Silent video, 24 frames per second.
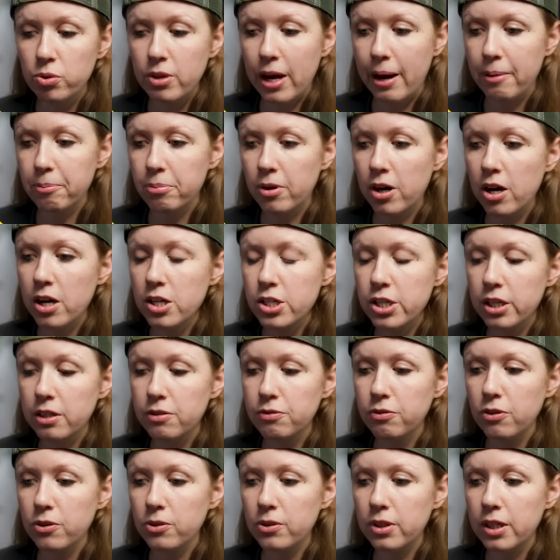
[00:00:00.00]
to that project
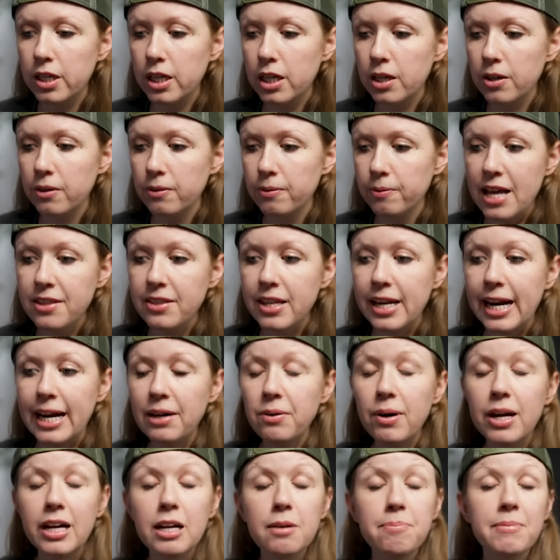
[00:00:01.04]
folder. And then I
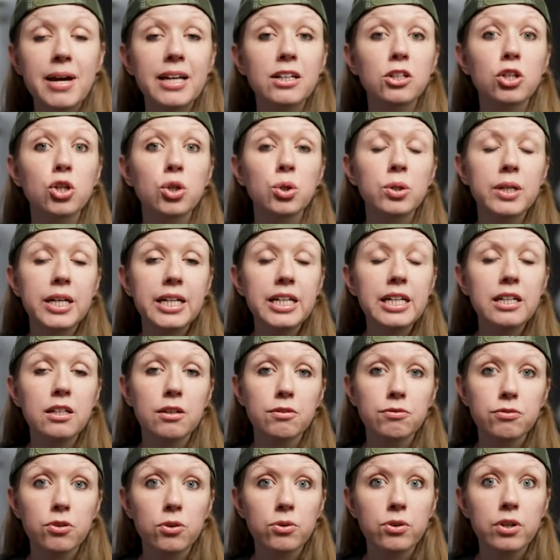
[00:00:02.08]
recommend creating
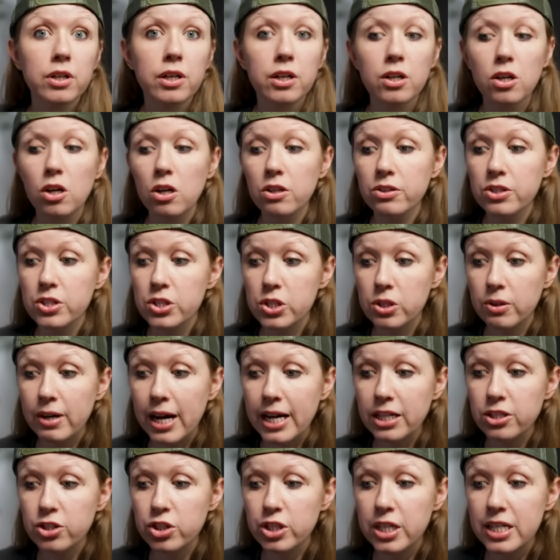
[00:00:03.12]
a folder called
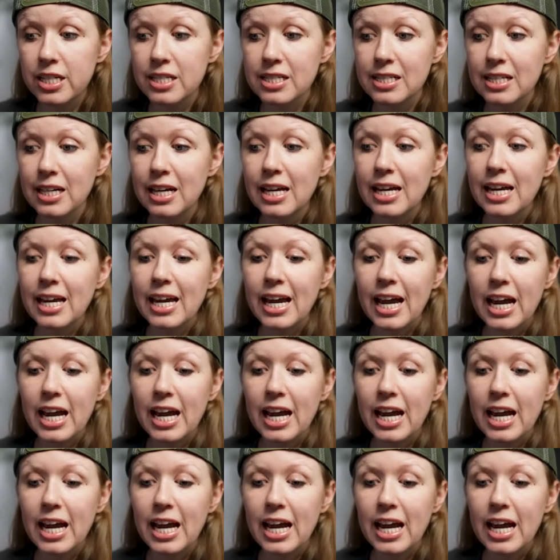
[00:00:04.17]
scratch disk